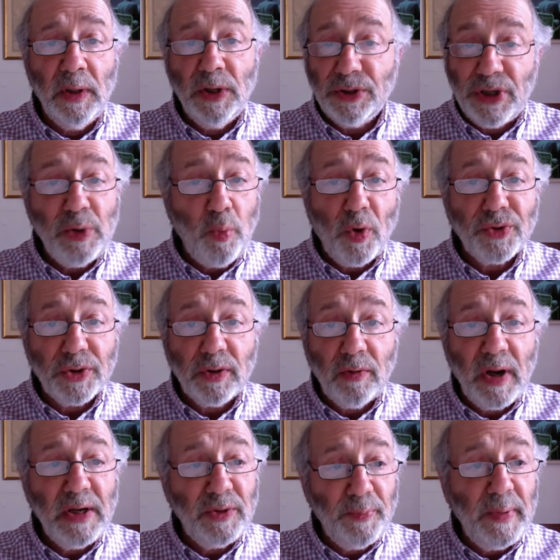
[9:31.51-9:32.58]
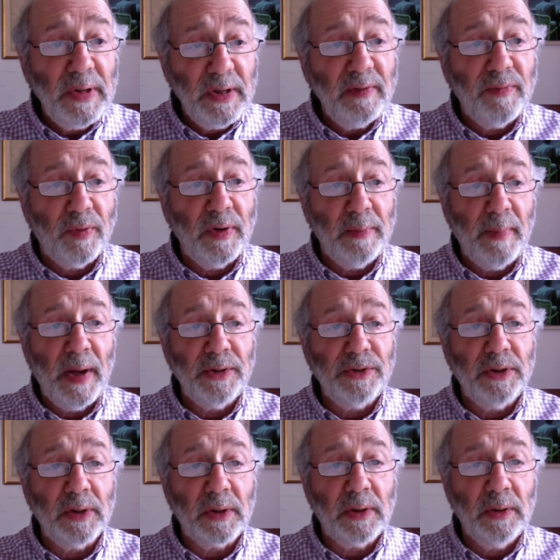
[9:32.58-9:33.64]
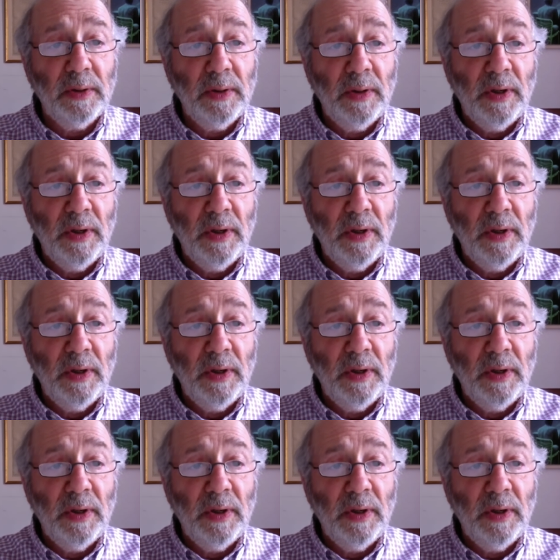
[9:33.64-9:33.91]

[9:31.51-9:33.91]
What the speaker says: She was a great believer in magic.